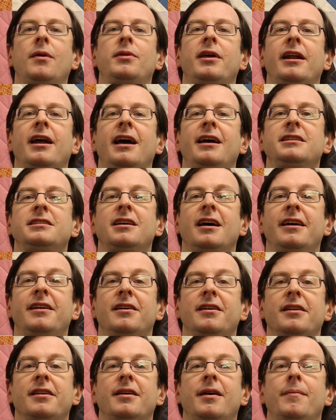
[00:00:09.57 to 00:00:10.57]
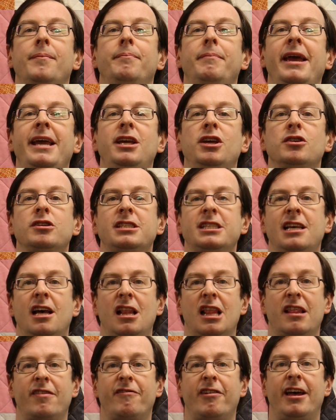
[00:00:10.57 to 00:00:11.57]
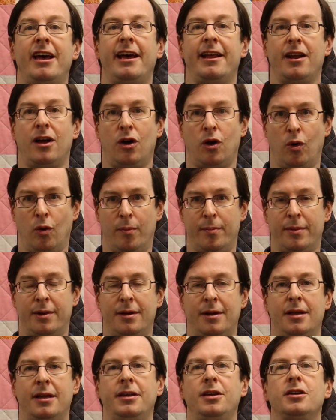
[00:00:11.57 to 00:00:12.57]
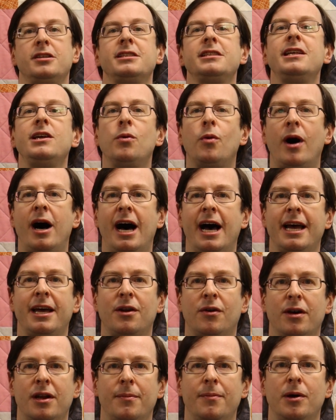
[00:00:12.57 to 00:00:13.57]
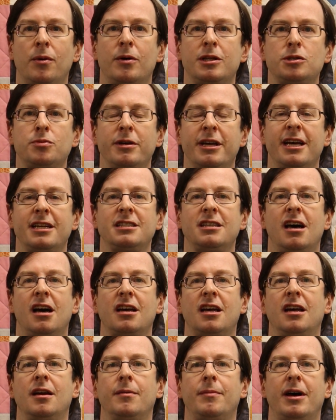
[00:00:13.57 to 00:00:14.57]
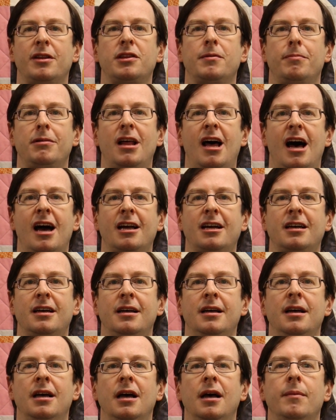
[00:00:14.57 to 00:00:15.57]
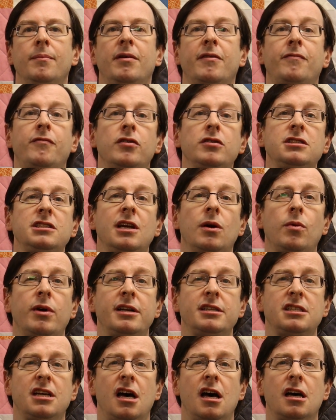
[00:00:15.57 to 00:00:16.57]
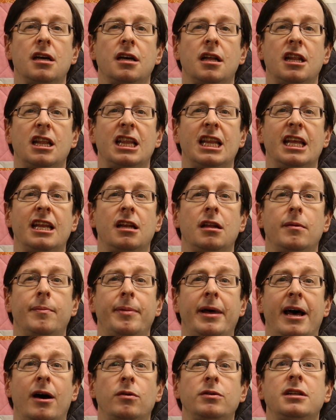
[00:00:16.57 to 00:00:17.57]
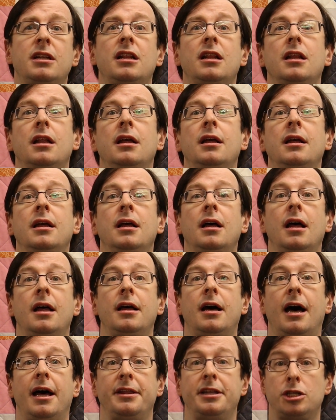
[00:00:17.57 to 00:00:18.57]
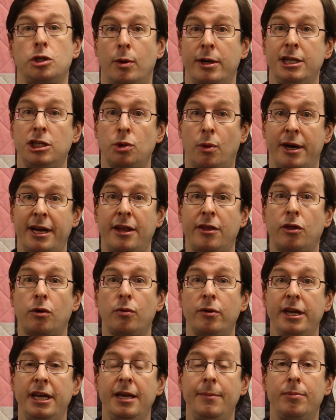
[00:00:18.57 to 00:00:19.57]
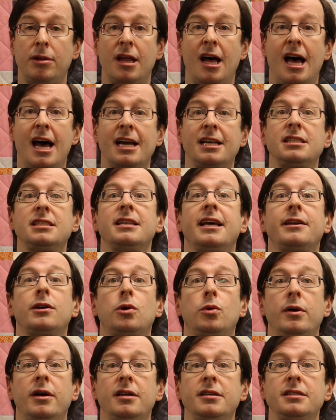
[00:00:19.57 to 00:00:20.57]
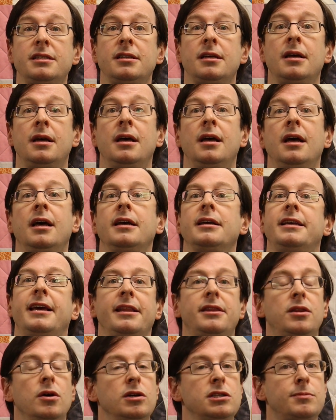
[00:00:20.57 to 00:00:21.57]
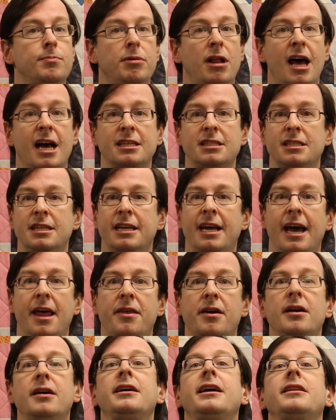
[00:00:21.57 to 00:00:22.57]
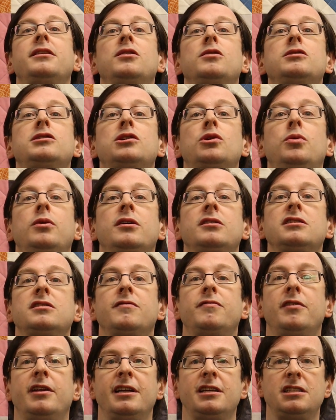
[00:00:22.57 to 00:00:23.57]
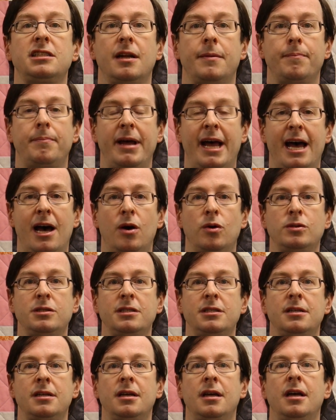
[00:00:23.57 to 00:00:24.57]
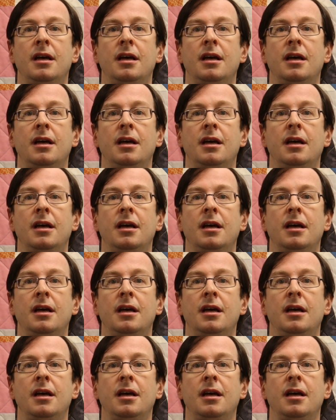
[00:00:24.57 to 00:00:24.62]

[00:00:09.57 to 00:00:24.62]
that I entitled Make Yourself at Home. You'll see why in a little bit once we get talking about the block, but first I want to talk a little about the 2023 blocks and quilt. Get those blocks together, get those quilts finished and bound.